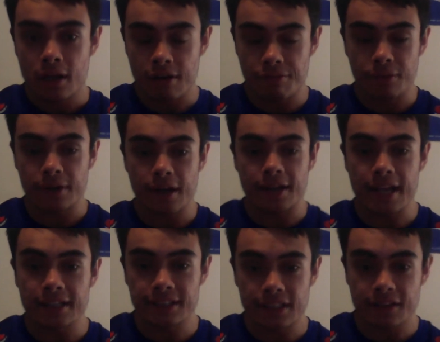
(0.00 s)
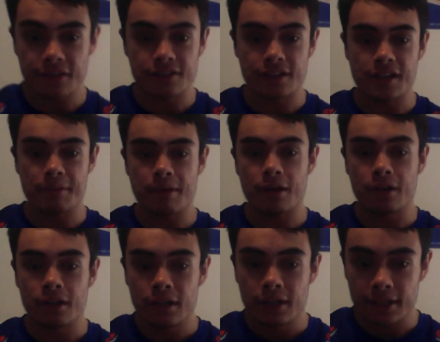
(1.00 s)
everyone down. He hasn't let the team
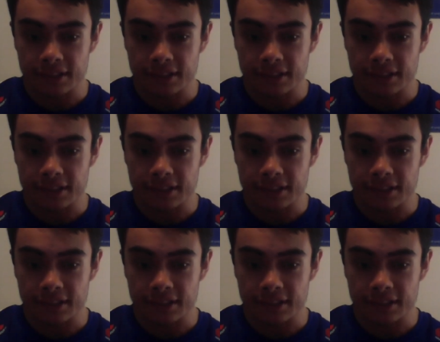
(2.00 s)
down.